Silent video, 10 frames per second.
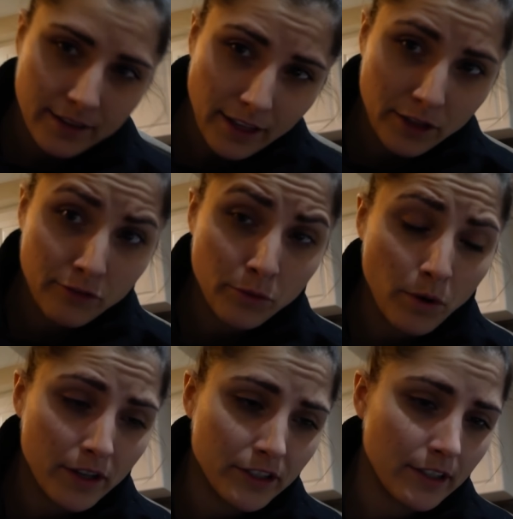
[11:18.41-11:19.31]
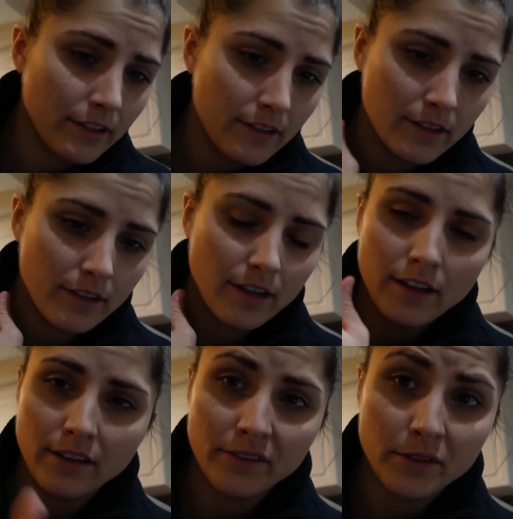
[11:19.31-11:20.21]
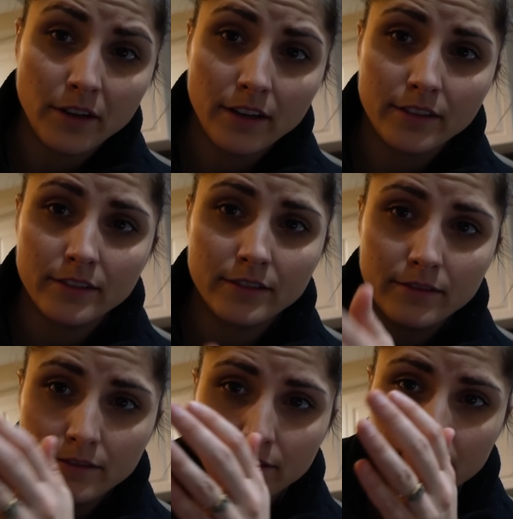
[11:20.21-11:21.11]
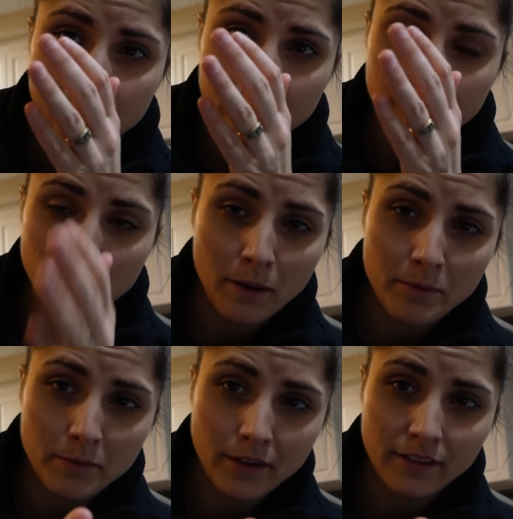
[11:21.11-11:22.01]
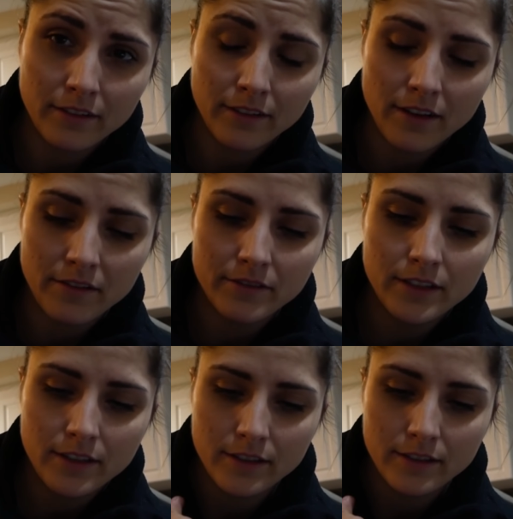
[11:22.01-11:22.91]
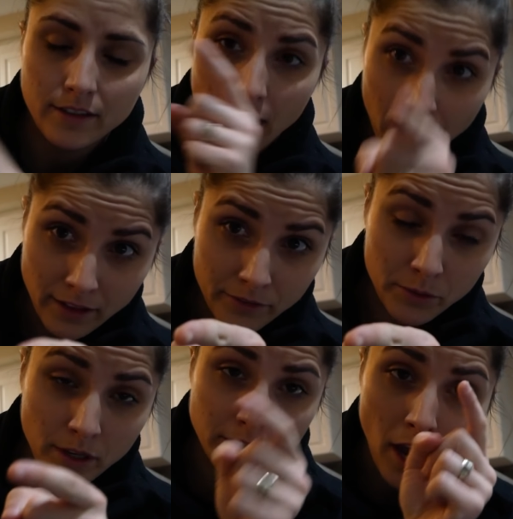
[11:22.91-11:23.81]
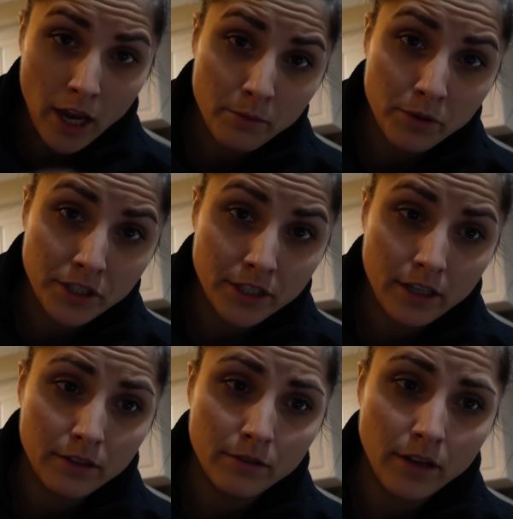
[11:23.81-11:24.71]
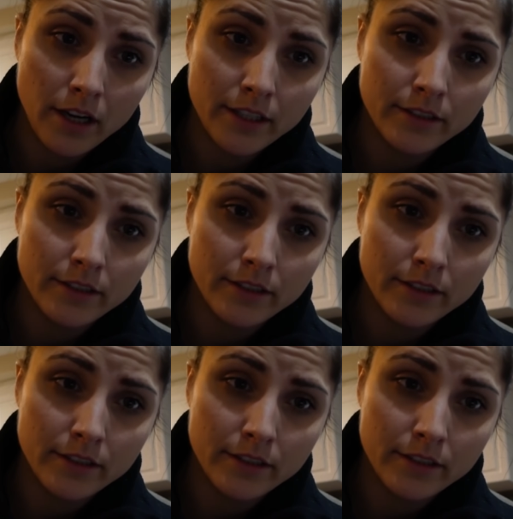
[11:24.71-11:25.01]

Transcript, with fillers: Thank you for watching. I love you guys. Remind people that they're loved. I love you guys. I appreciate you guys.